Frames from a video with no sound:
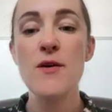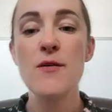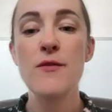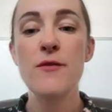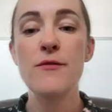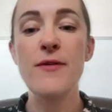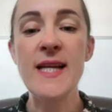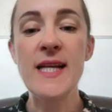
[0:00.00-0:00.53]

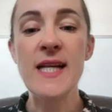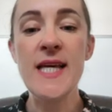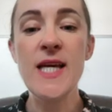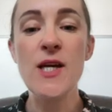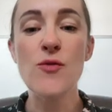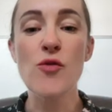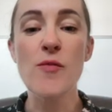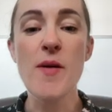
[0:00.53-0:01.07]

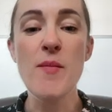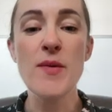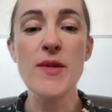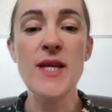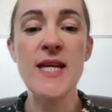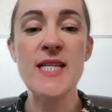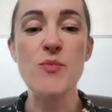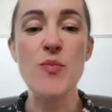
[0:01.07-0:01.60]
Finally, remember that
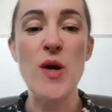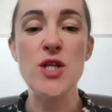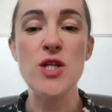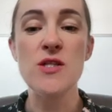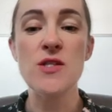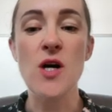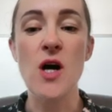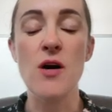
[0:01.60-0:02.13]

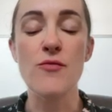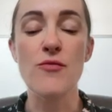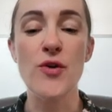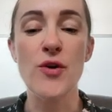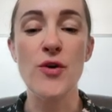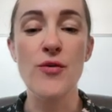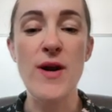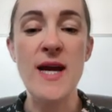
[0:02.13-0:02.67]
expressions of
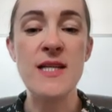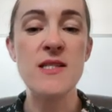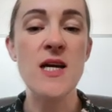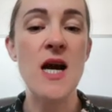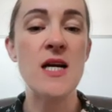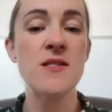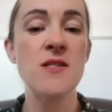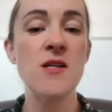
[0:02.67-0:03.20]
regret
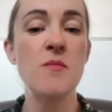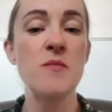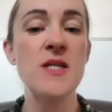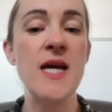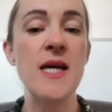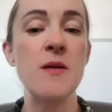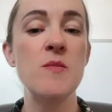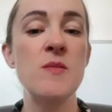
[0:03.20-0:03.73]
are
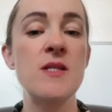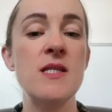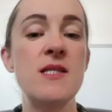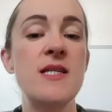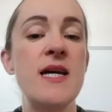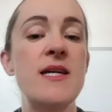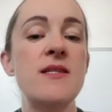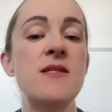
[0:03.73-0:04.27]
sometimes
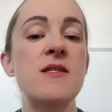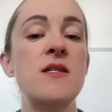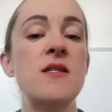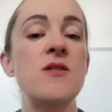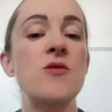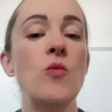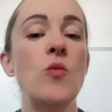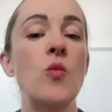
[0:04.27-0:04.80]

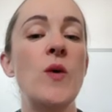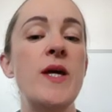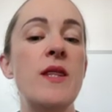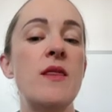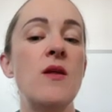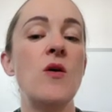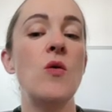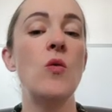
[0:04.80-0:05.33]
tested
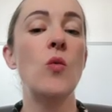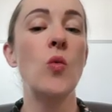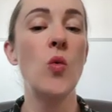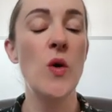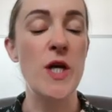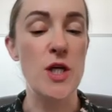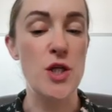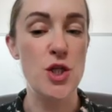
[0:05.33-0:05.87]
with
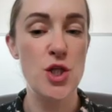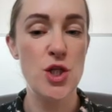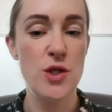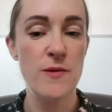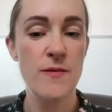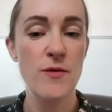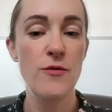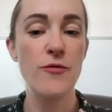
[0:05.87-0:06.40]
wish.
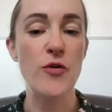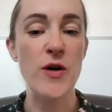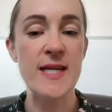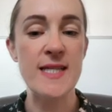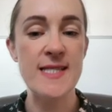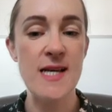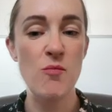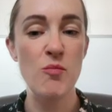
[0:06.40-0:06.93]
For
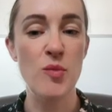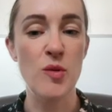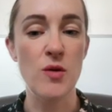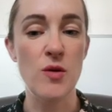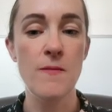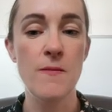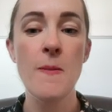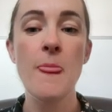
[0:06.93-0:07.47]

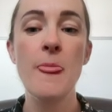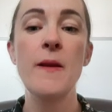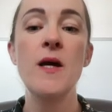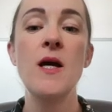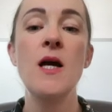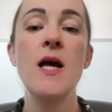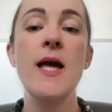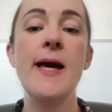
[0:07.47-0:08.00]
example,
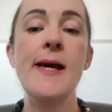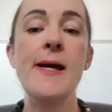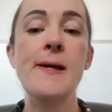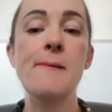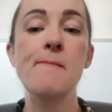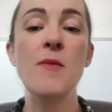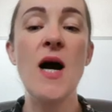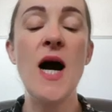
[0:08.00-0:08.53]

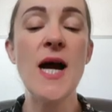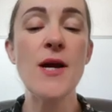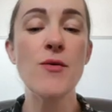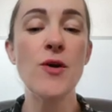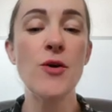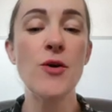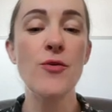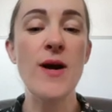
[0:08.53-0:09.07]
I
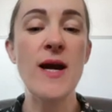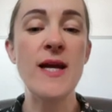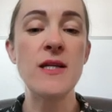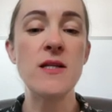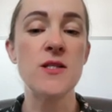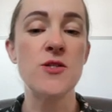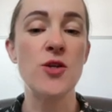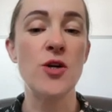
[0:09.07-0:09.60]
regret
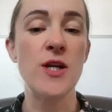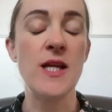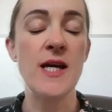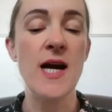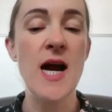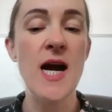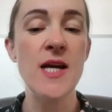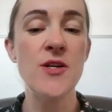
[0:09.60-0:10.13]
not studying
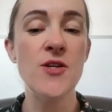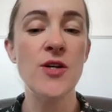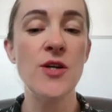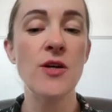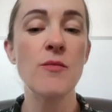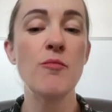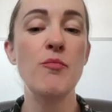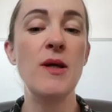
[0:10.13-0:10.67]

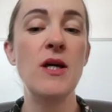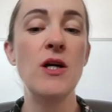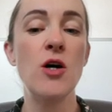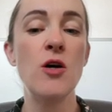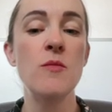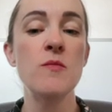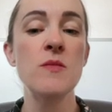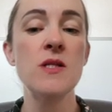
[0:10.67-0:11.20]
harder
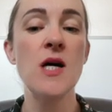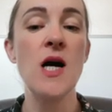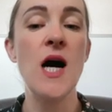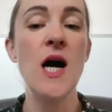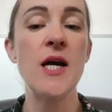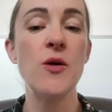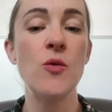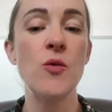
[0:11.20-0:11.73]
becomes
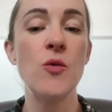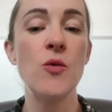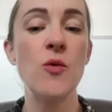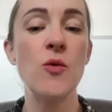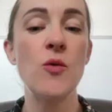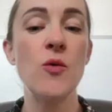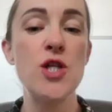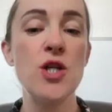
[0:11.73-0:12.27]
I
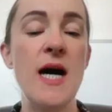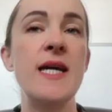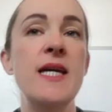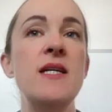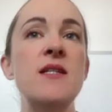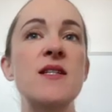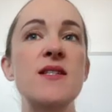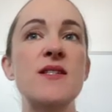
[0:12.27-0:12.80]
wish
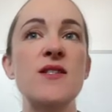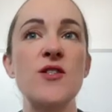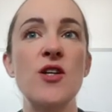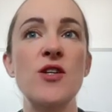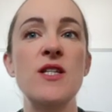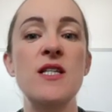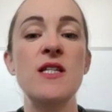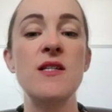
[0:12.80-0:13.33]
I'd
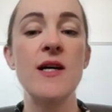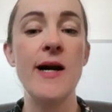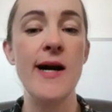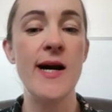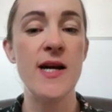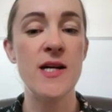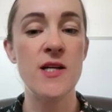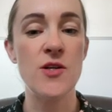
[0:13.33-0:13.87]
studied
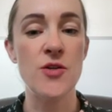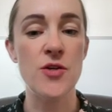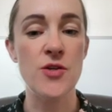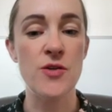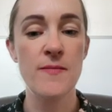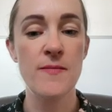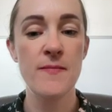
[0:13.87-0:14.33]
harder.